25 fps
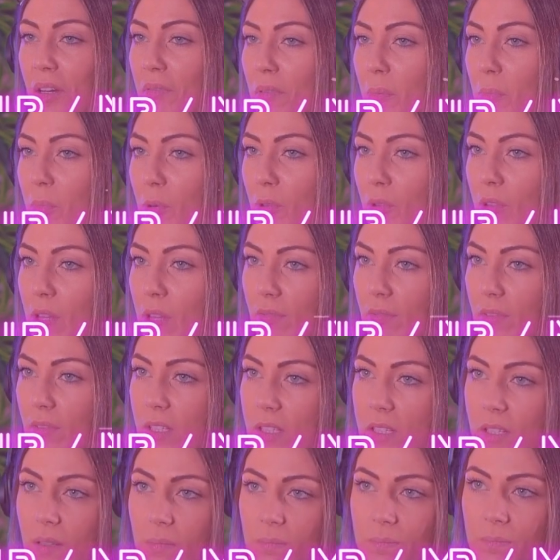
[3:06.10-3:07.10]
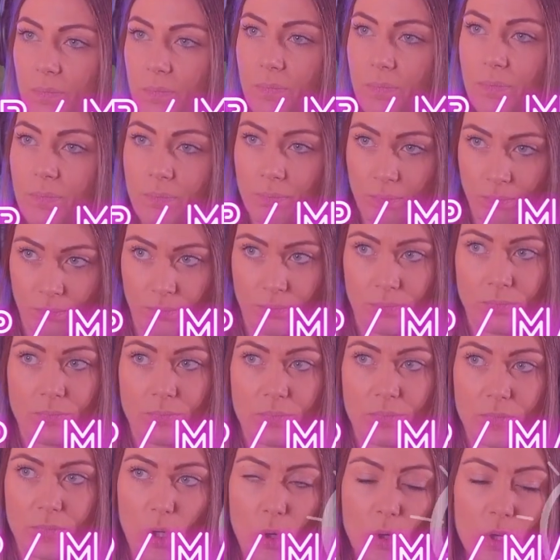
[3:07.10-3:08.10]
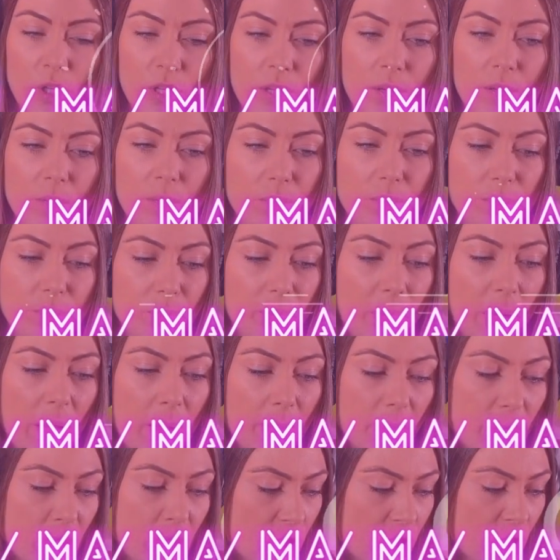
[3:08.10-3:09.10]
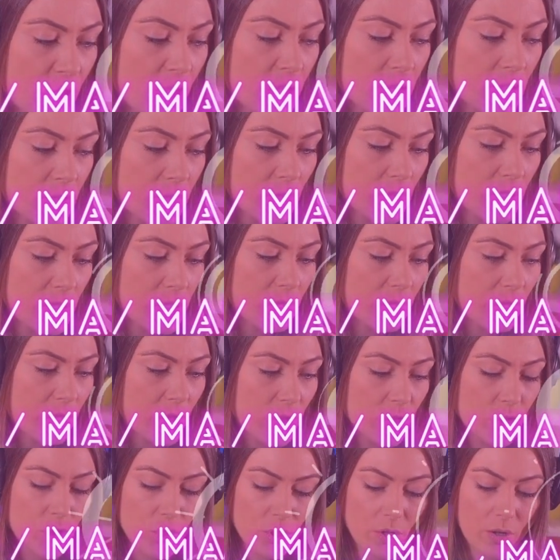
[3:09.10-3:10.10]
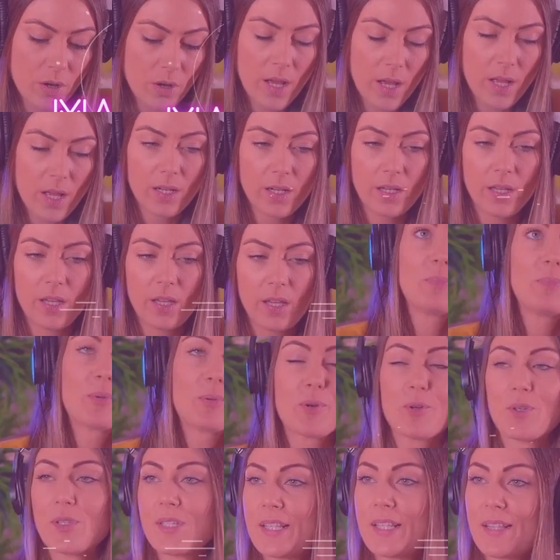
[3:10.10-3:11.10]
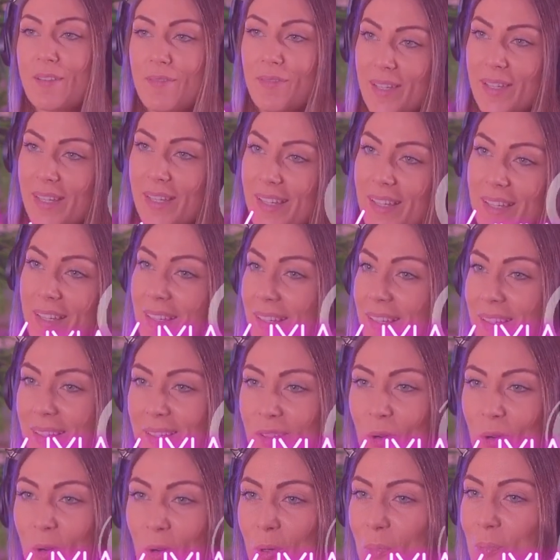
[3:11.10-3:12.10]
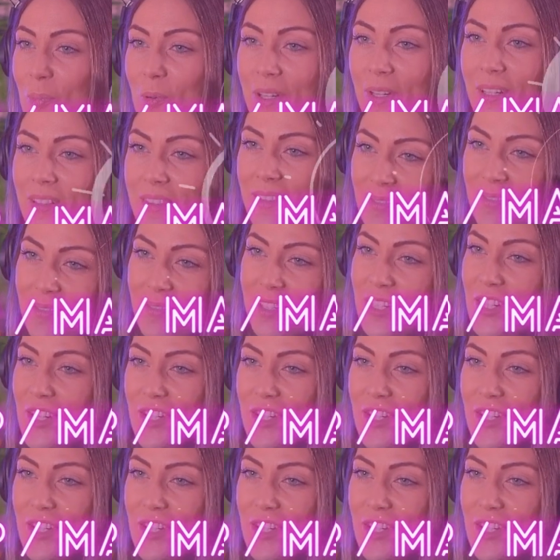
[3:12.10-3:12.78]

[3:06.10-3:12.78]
but I really tried. And afterwards, she told me how much that meant to her, that I just like listened without judgment.